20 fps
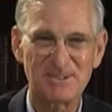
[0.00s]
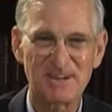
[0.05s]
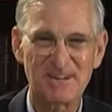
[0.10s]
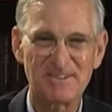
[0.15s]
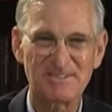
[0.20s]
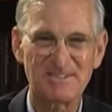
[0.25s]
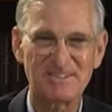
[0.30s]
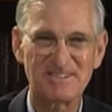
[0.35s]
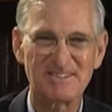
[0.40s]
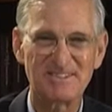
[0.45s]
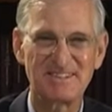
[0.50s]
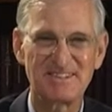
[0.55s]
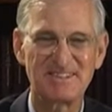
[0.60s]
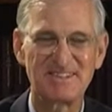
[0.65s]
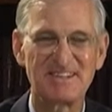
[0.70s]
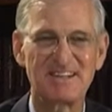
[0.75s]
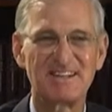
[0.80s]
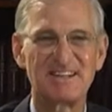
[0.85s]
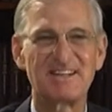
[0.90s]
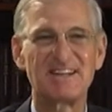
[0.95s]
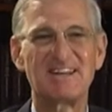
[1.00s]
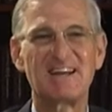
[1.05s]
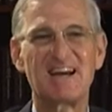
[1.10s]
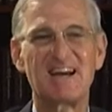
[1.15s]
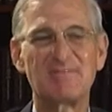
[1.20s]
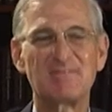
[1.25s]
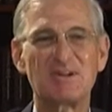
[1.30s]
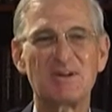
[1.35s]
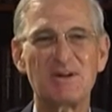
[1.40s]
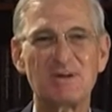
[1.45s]
Craver.
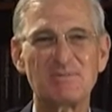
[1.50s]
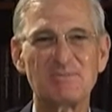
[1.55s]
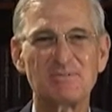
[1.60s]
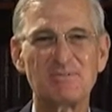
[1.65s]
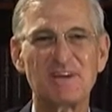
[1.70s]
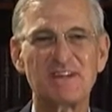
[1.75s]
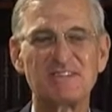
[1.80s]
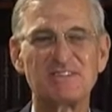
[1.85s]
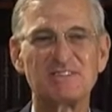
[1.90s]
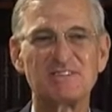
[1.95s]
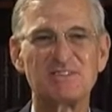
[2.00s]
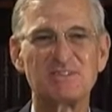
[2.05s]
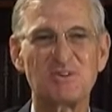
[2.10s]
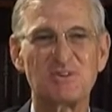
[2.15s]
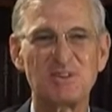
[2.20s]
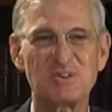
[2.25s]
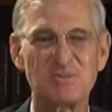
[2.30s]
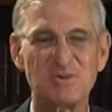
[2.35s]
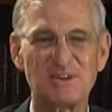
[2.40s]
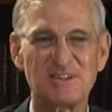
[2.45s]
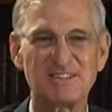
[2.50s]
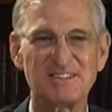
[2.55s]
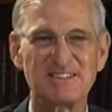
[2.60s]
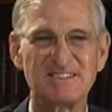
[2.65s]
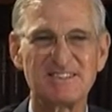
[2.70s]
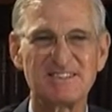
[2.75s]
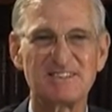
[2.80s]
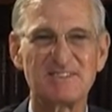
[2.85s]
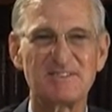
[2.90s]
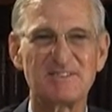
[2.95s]
I'm a law professor at George
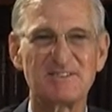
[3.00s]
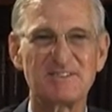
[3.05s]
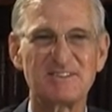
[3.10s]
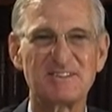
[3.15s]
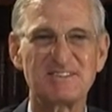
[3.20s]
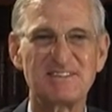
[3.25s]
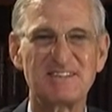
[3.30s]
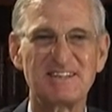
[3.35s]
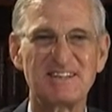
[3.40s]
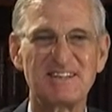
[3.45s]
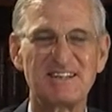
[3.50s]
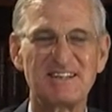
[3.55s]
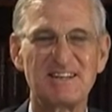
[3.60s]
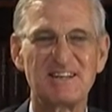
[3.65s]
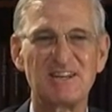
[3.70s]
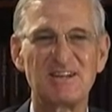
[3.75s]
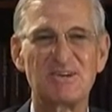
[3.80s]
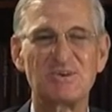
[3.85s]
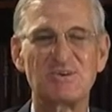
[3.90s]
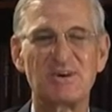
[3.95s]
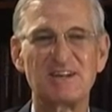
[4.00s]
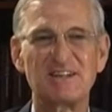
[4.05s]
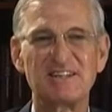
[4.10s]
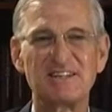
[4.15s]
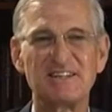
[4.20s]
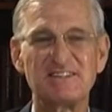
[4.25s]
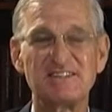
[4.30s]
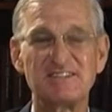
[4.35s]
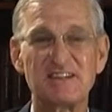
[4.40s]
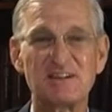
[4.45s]
Washington University, where I
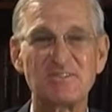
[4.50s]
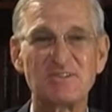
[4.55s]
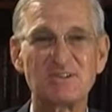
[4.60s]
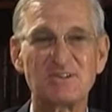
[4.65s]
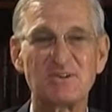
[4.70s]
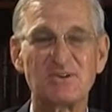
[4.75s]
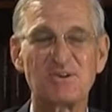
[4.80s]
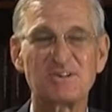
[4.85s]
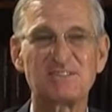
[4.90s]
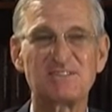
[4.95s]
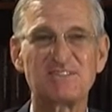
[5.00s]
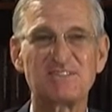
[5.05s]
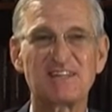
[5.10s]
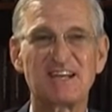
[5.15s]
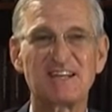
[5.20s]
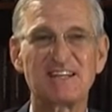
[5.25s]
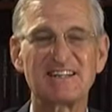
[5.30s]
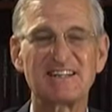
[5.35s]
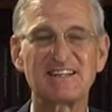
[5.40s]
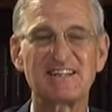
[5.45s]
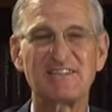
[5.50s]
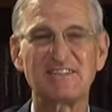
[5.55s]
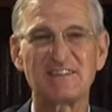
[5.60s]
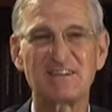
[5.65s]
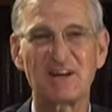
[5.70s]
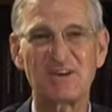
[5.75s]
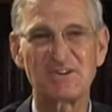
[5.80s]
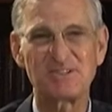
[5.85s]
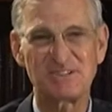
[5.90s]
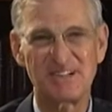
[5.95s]
teach several courses on legal
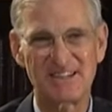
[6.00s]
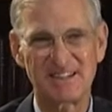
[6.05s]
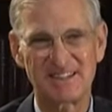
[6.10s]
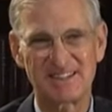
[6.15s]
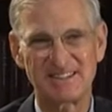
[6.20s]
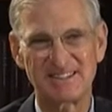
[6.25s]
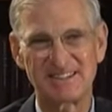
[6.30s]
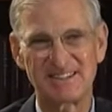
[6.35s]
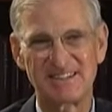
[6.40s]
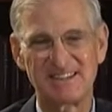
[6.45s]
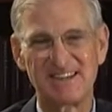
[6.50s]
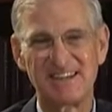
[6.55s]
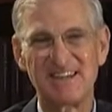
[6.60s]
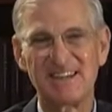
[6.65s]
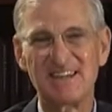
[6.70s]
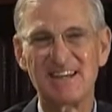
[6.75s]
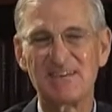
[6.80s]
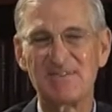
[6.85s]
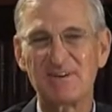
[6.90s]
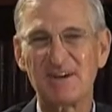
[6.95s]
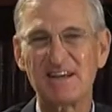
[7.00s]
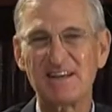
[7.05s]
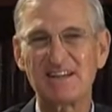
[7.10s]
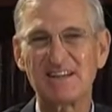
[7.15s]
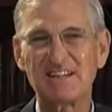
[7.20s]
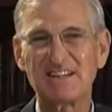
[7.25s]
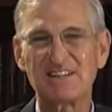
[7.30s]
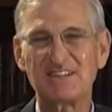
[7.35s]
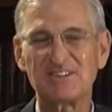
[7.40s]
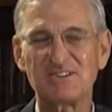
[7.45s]
negotiating. And what I'd
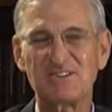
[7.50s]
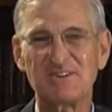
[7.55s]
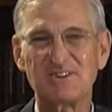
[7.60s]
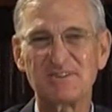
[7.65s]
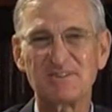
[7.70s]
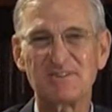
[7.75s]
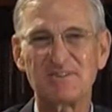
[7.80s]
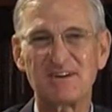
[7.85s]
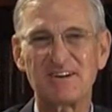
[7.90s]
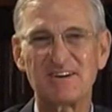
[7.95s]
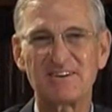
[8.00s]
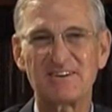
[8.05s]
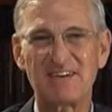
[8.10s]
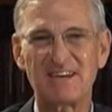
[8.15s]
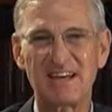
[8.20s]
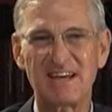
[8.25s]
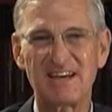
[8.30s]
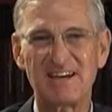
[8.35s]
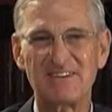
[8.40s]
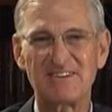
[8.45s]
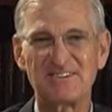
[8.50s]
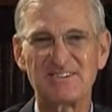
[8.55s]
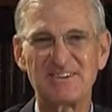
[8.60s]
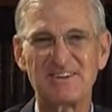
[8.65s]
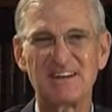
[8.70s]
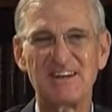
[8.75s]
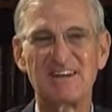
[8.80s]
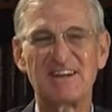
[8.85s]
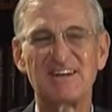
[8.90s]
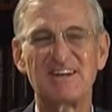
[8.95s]
like to talk about now,
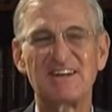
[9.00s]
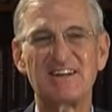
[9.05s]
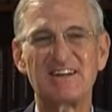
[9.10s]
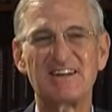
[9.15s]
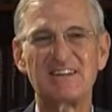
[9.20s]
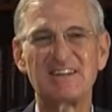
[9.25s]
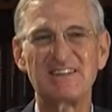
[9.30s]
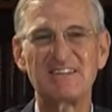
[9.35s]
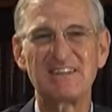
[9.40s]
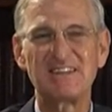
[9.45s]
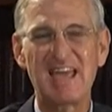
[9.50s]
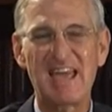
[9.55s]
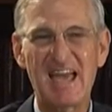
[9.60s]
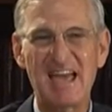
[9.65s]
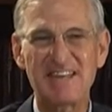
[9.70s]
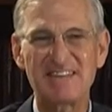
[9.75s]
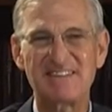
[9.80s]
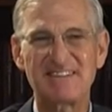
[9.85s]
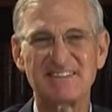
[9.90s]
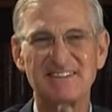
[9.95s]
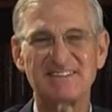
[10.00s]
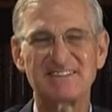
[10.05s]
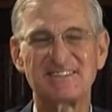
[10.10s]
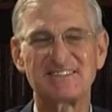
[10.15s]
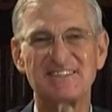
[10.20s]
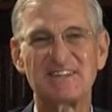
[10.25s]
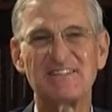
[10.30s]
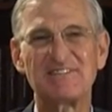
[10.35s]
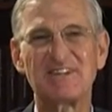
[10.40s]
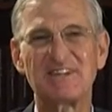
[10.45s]
the
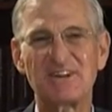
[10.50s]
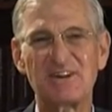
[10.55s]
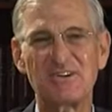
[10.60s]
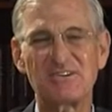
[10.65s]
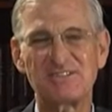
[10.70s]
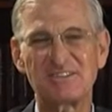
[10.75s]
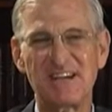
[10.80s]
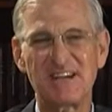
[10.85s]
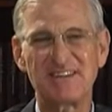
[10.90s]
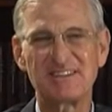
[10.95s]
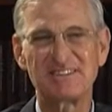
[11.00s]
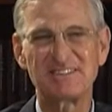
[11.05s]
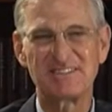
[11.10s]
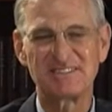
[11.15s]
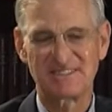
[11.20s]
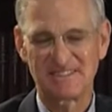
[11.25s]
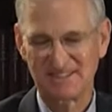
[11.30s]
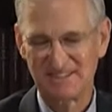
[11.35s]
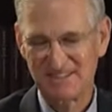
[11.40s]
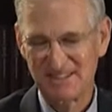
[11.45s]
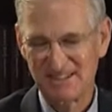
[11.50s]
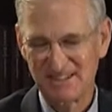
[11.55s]
ethics of negotiation.